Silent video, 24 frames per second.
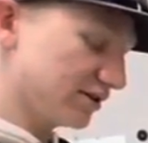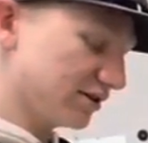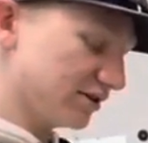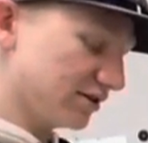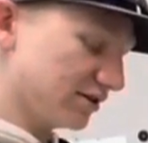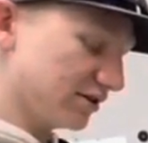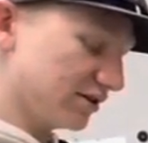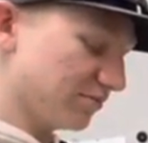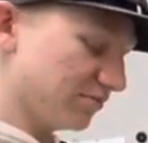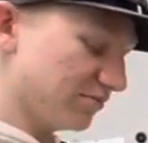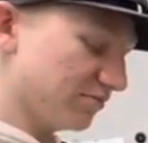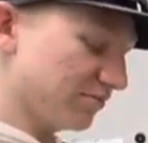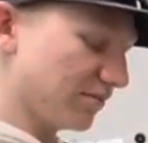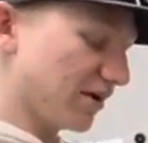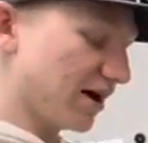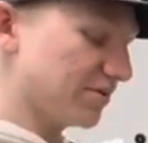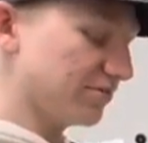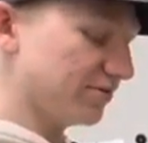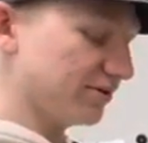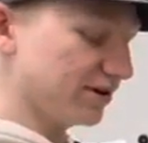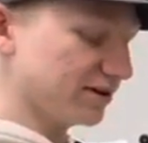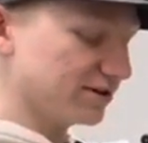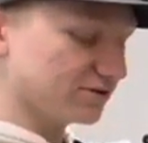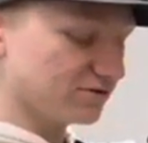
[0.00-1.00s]
my
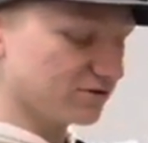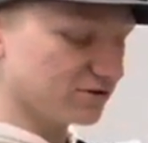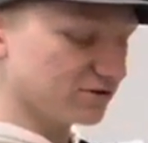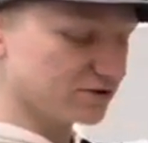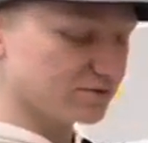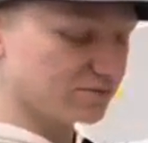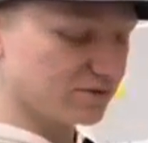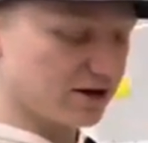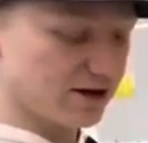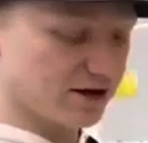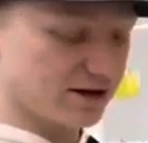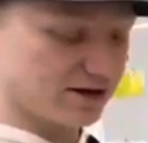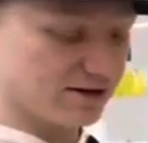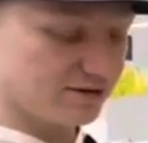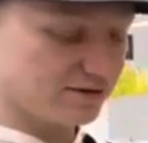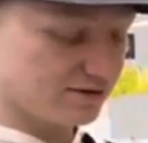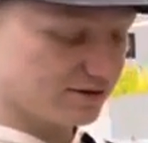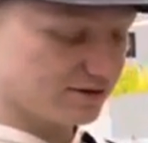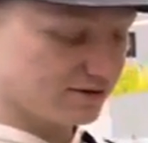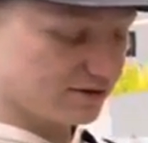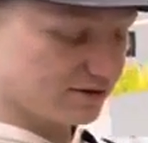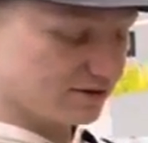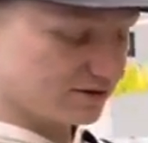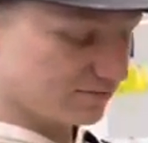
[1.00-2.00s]
plans for the spot,
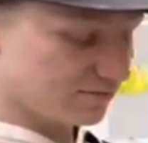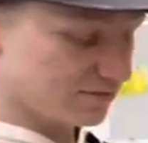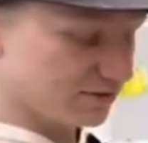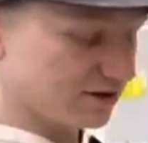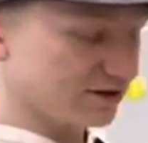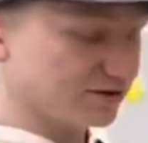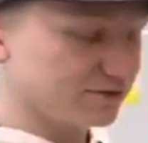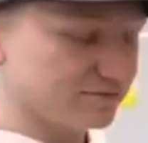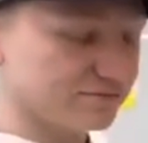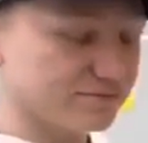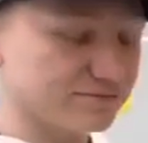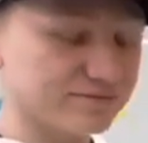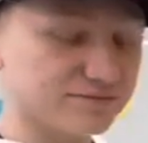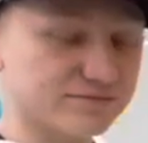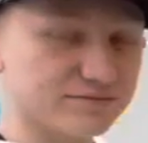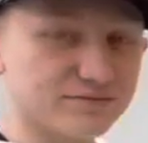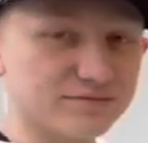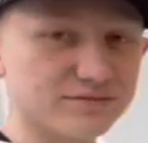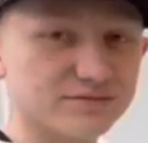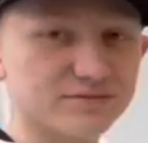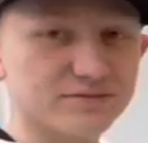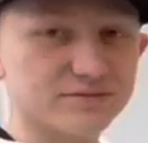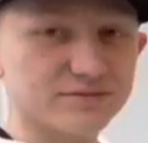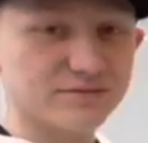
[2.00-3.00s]
but
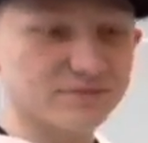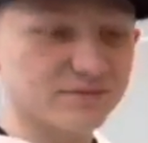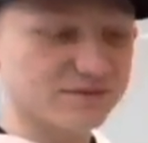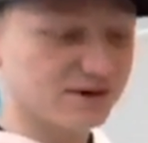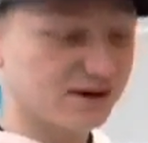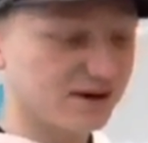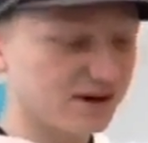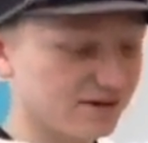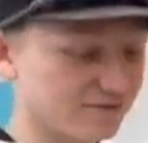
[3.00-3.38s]
yeah.